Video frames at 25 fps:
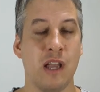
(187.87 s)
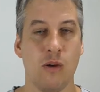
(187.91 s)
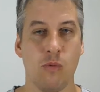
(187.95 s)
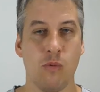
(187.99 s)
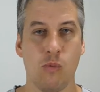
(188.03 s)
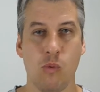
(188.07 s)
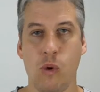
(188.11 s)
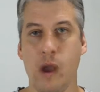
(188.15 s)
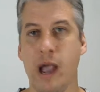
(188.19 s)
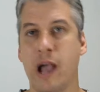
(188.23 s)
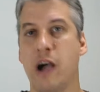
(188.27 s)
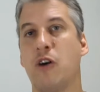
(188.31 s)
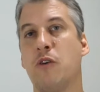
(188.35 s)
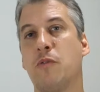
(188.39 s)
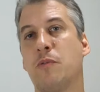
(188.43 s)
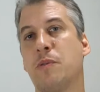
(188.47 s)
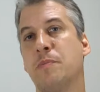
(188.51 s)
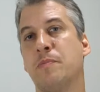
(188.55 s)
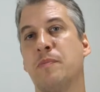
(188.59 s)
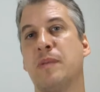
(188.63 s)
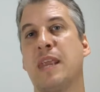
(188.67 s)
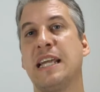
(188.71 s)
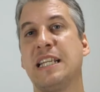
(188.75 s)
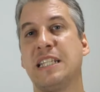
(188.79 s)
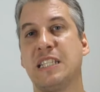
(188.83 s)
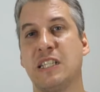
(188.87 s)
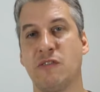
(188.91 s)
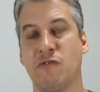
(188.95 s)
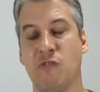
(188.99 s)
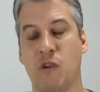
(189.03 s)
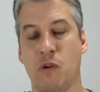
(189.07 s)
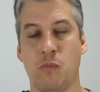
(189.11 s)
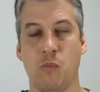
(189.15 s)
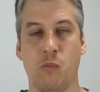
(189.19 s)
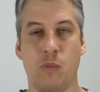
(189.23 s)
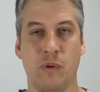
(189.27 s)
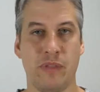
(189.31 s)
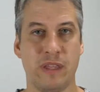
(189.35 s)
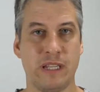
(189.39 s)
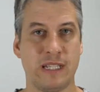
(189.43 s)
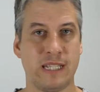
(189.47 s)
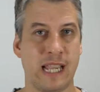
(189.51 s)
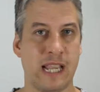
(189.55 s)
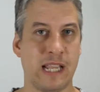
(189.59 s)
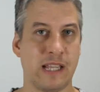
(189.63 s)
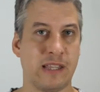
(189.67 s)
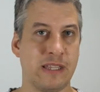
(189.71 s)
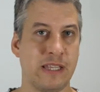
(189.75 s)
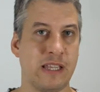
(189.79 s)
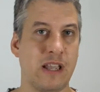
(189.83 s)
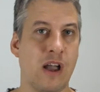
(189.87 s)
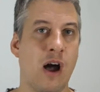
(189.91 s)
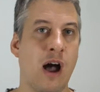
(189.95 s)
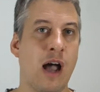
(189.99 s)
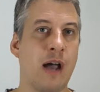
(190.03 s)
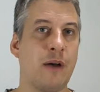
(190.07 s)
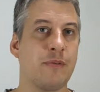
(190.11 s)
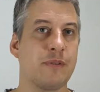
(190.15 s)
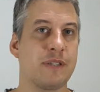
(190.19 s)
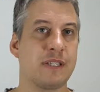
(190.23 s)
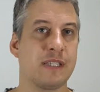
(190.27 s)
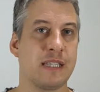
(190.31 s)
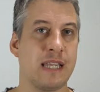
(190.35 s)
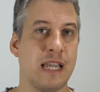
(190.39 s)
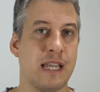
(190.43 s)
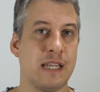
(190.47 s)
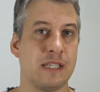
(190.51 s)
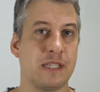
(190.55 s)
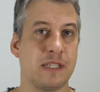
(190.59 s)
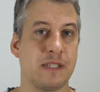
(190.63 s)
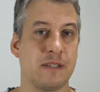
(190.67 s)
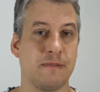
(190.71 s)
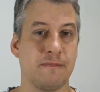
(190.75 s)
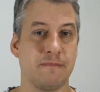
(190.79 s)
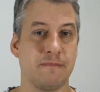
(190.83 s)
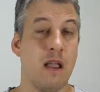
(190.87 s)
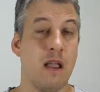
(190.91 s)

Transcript: will help them later on when they take the IELTS test.